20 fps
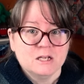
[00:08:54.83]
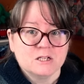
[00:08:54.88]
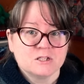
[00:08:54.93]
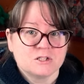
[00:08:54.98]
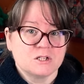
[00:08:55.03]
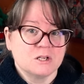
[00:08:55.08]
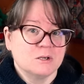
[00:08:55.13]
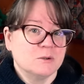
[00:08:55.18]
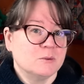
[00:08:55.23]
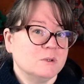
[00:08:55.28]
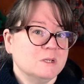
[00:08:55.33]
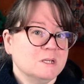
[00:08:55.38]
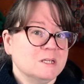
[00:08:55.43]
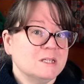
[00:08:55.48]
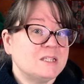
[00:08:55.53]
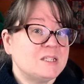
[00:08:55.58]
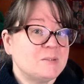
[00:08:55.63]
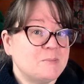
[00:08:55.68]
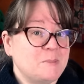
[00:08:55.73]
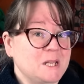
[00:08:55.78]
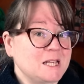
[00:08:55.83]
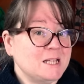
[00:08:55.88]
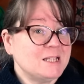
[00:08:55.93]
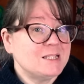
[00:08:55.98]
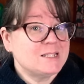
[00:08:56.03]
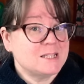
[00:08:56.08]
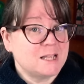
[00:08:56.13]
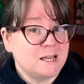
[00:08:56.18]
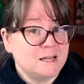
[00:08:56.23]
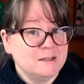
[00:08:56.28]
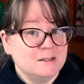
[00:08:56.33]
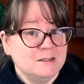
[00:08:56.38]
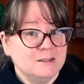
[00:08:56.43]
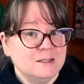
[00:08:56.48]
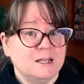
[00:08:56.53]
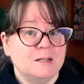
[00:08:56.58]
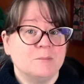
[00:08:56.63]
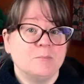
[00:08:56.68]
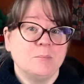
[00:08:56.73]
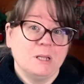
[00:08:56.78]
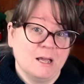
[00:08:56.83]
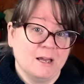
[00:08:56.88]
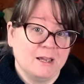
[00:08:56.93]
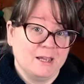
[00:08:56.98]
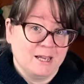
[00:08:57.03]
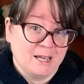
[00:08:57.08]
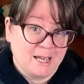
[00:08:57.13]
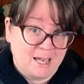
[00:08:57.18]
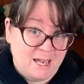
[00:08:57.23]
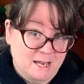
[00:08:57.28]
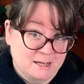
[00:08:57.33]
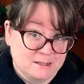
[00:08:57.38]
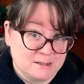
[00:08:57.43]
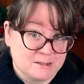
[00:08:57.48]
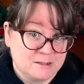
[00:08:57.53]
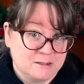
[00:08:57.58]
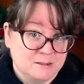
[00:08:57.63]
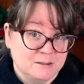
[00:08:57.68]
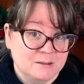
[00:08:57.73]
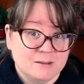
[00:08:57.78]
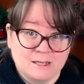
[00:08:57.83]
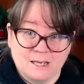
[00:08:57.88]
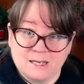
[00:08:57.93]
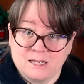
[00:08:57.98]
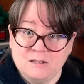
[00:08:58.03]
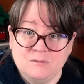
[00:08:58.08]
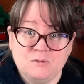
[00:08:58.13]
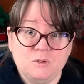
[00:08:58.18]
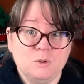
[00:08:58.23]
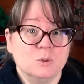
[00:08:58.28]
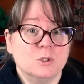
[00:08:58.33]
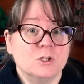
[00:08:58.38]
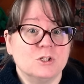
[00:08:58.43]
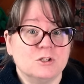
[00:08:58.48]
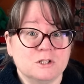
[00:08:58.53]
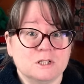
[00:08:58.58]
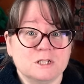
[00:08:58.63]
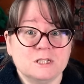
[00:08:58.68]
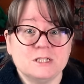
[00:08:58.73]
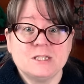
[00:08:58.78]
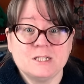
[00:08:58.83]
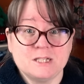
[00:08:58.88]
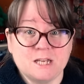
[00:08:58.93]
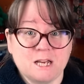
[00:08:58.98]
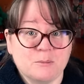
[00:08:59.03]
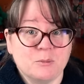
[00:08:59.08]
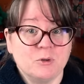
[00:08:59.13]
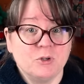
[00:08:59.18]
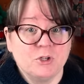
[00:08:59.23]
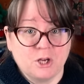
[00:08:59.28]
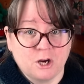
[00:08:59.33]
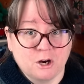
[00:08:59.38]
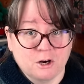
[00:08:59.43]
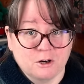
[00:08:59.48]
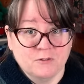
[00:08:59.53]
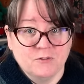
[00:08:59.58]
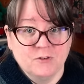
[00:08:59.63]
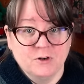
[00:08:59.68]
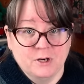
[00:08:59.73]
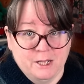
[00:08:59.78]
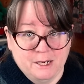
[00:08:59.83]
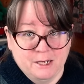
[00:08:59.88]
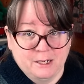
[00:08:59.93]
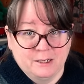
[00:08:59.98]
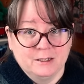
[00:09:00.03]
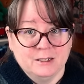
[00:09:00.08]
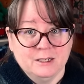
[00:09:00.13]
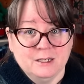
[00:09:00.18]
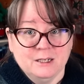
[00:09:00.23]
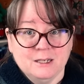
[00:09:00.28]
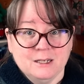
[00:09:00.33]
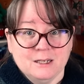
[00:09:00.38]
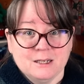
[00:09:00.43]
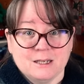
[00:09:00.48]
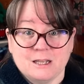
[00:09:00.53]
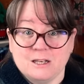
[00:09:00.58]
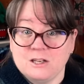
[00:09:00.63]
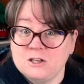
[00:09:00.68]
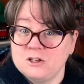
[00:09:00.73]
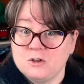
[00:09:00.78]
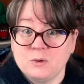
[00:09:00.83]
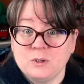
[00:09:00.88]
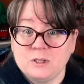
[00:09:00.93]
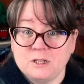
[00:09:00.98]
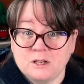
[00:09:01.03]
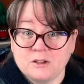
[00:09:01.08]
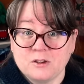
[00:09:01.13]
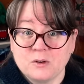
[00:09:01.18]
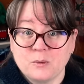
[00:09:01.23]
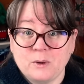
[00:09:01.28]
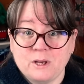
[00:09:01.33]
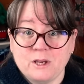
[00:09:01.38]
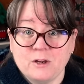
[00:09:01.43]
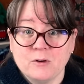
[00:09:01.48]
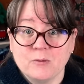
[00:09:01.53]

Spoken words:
So, spinning Z and plying S. That gives you a good, stable yarn for knitting. Can you do it the other way